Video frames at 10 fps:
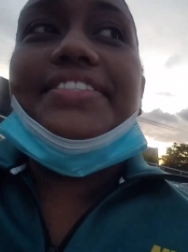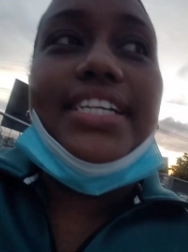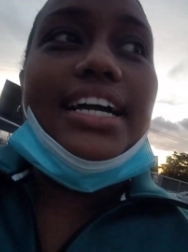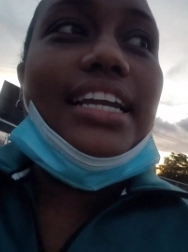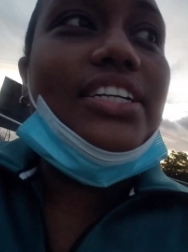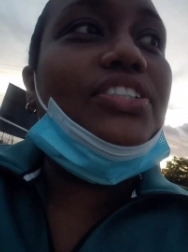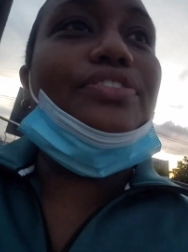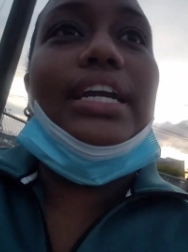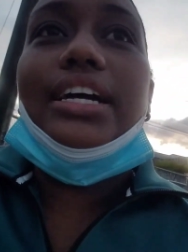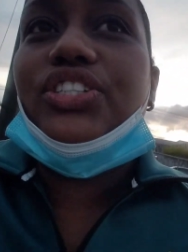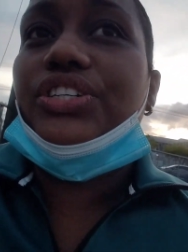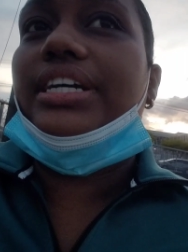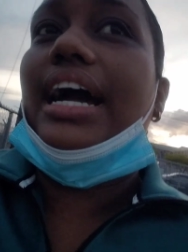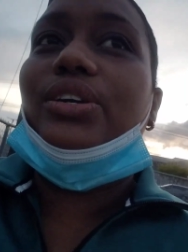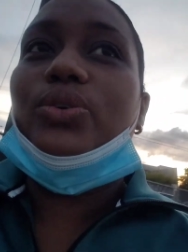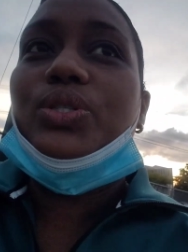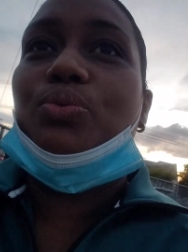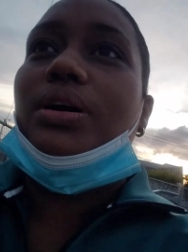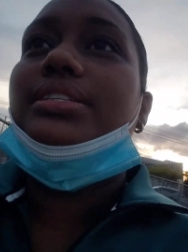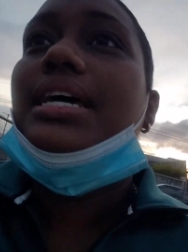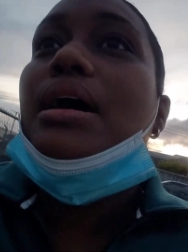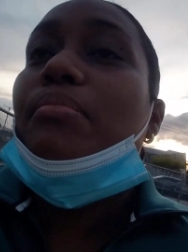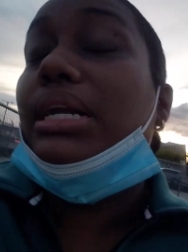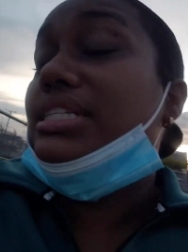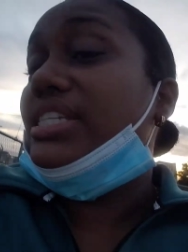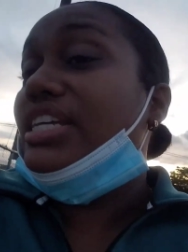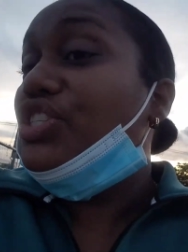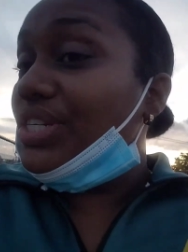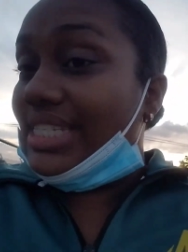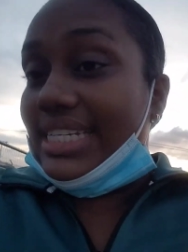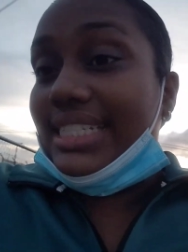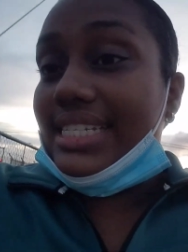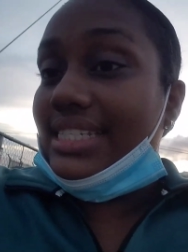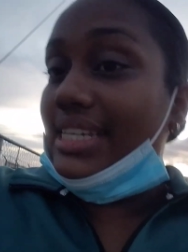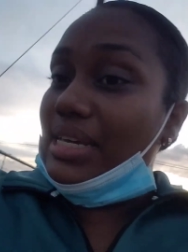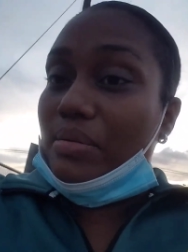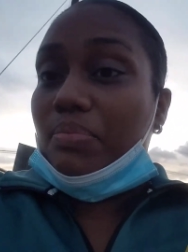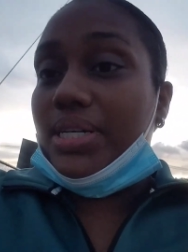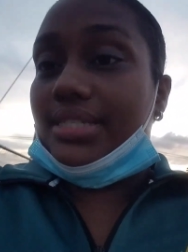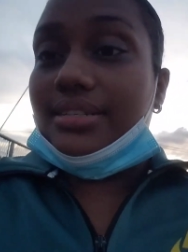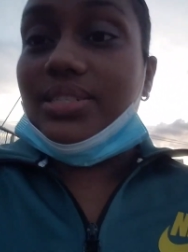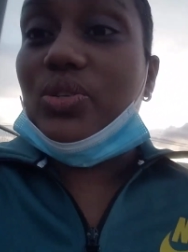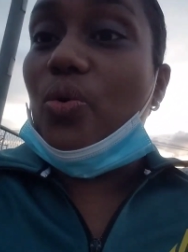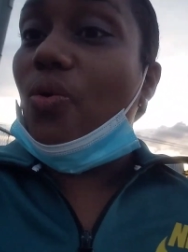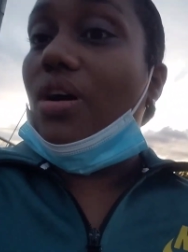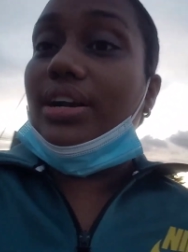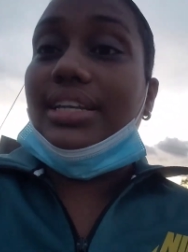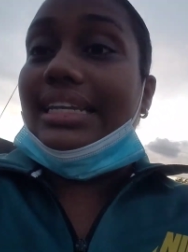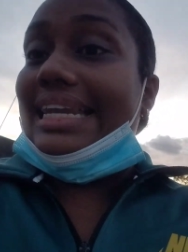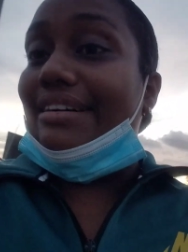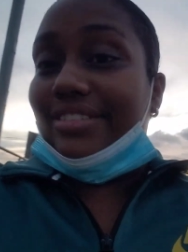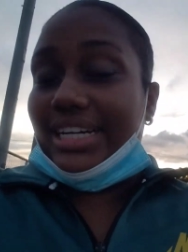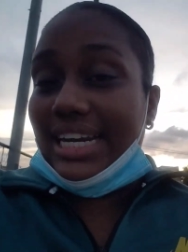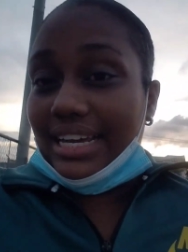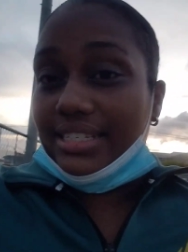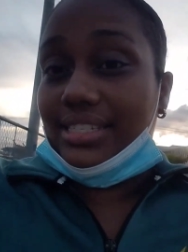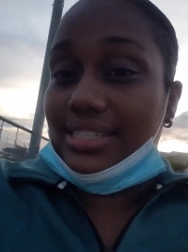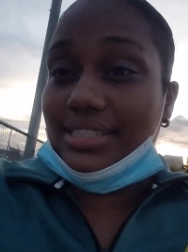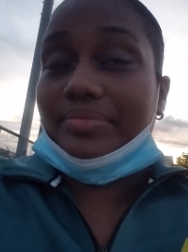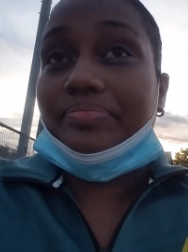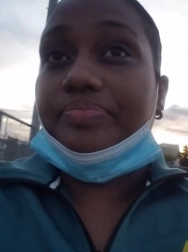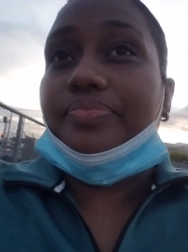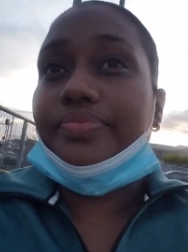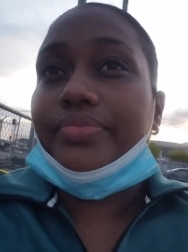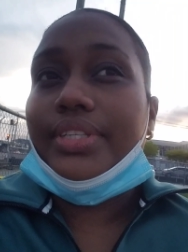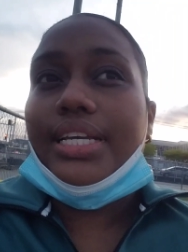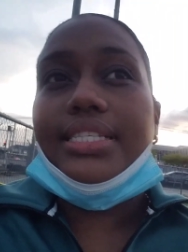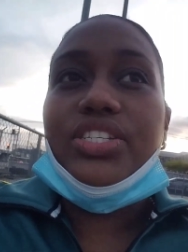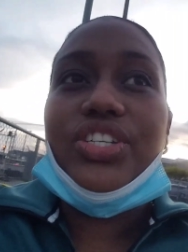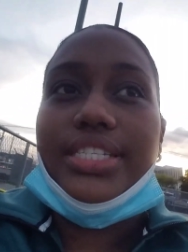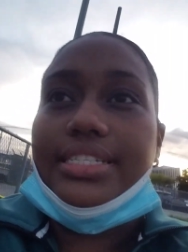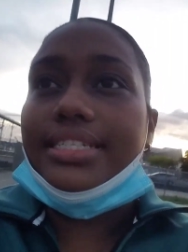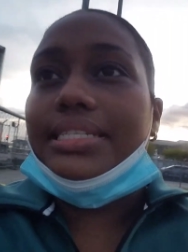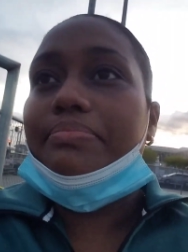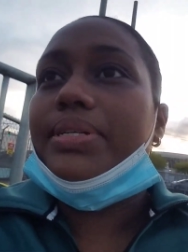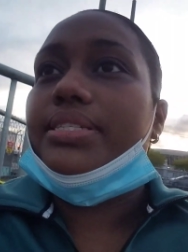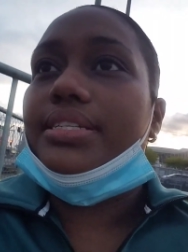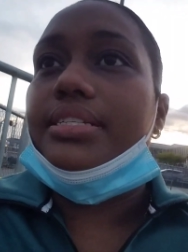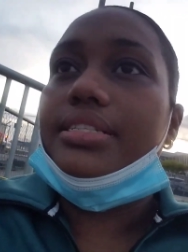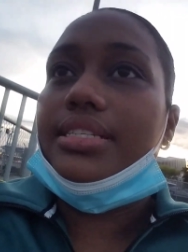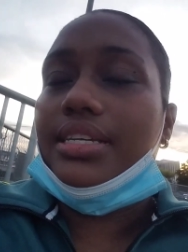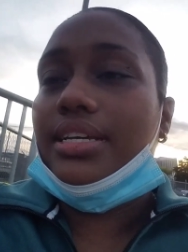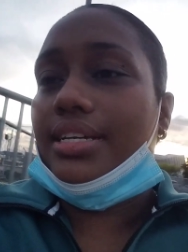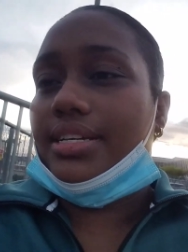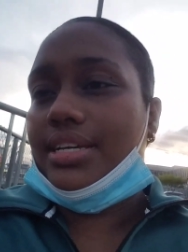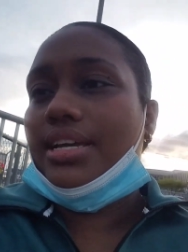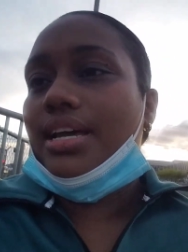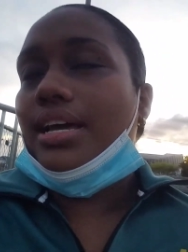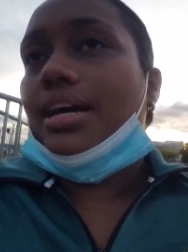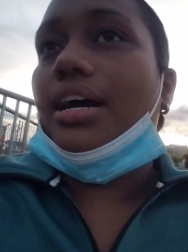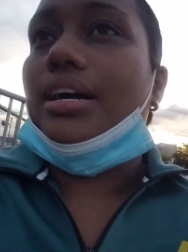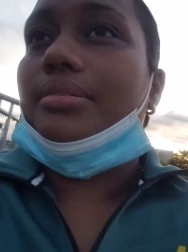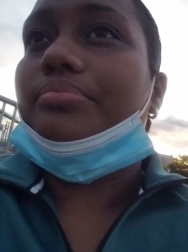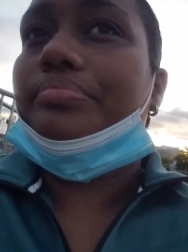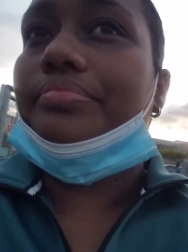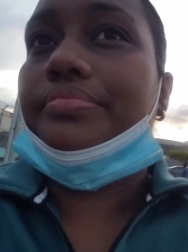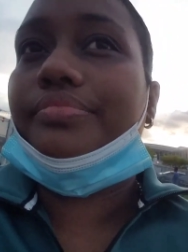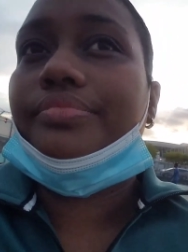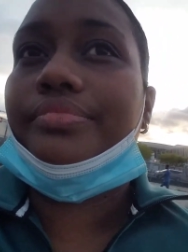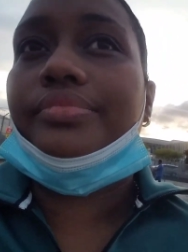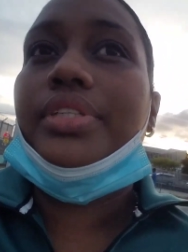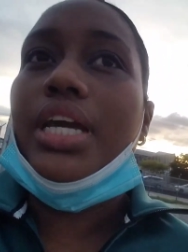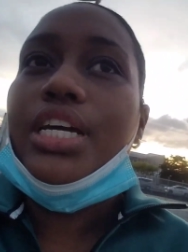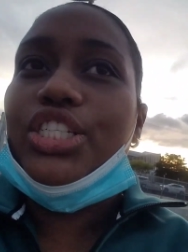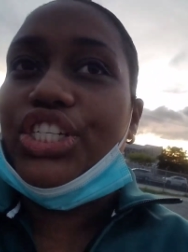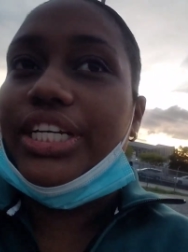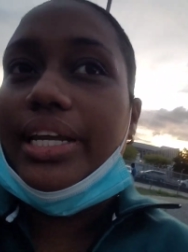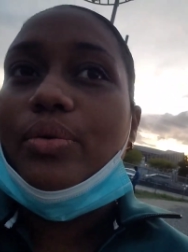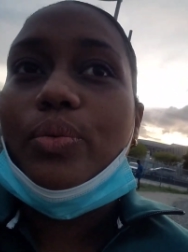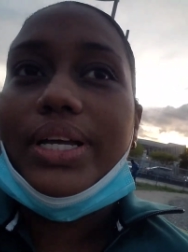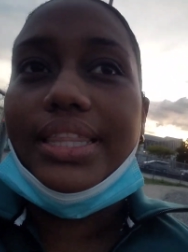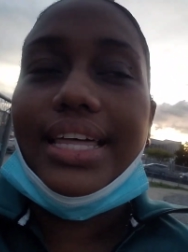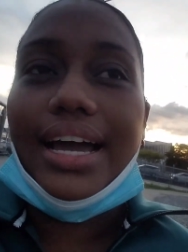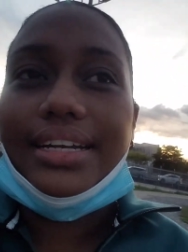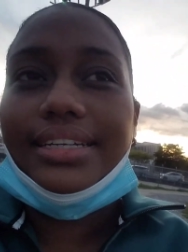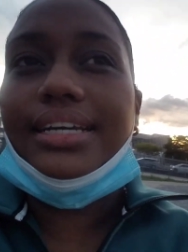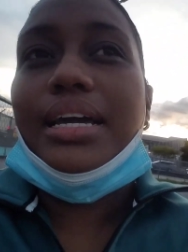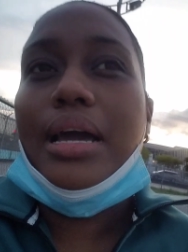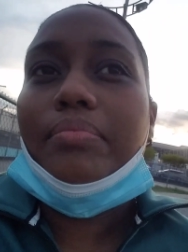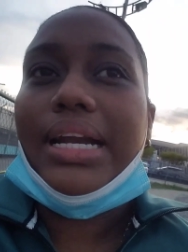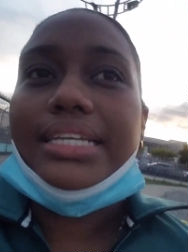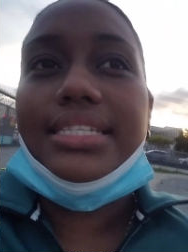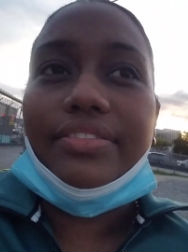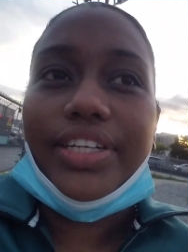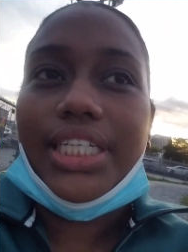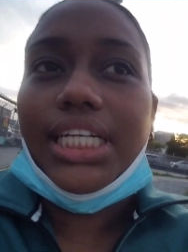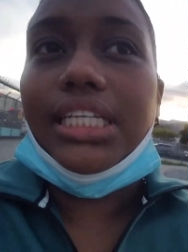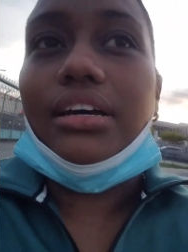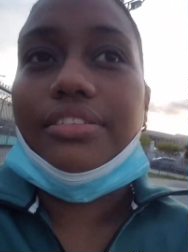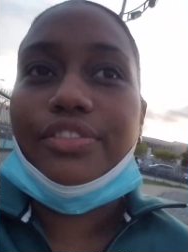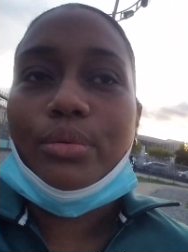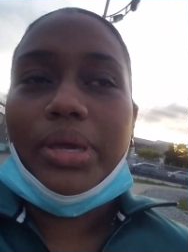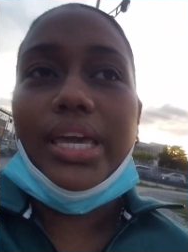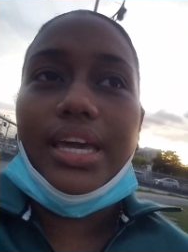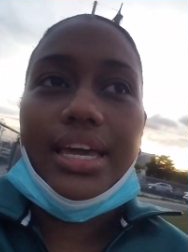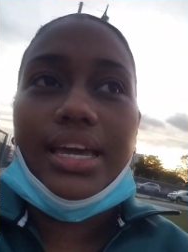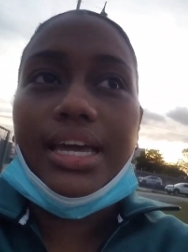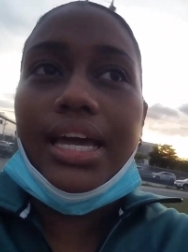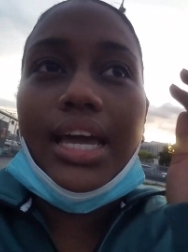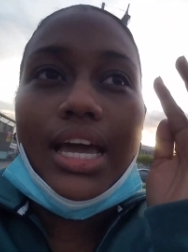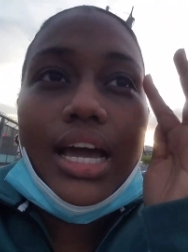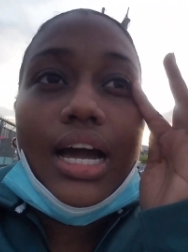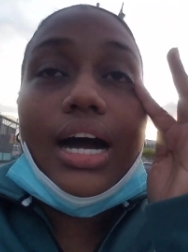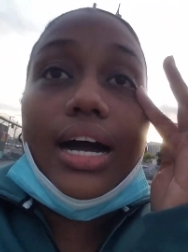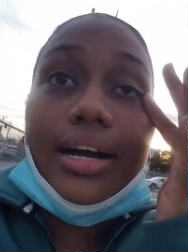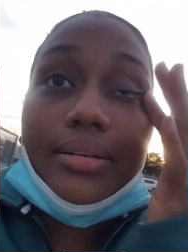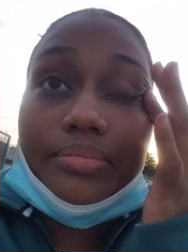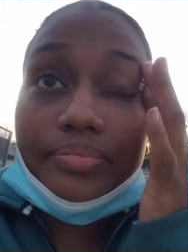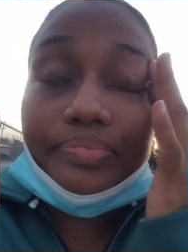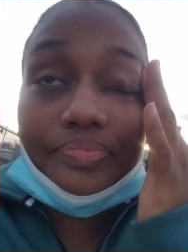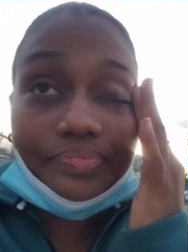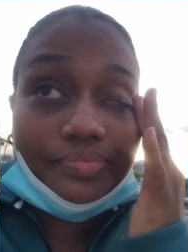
lifestyle that really and truly I don't want but it's interesting to see persons go on it nevertheless it's interesting to see persons um, journey with that but that's definitely not for me um,